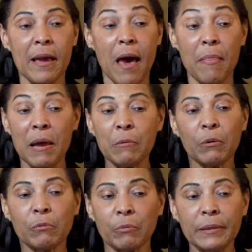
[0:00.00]
And they
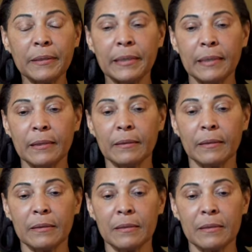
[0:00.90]
were really
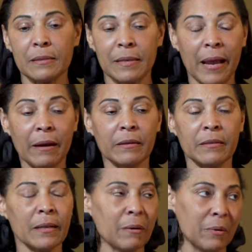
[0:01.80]
scared
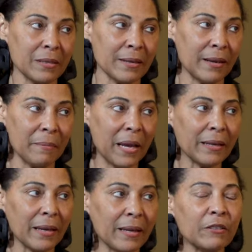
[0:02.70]
that I wasn't going to make
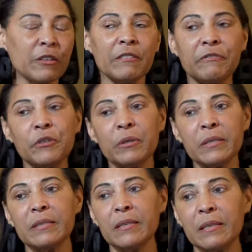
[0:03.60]
it. And if you could
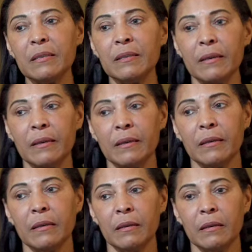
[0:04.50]
see
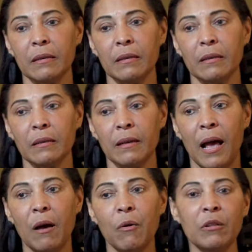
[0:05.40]

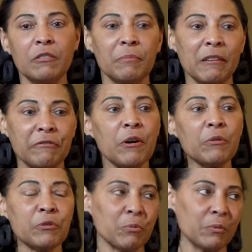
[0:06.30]
how all of my
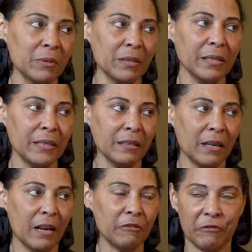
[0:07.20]
folks were really
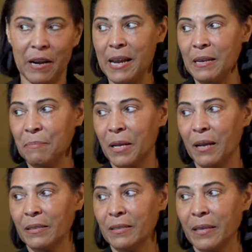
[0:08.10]
afraid,
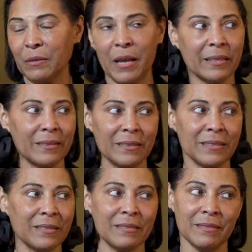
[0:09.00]
because they're like, this
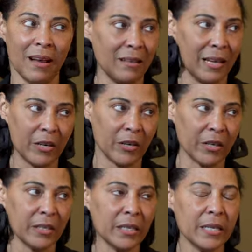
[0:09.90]
is not like her.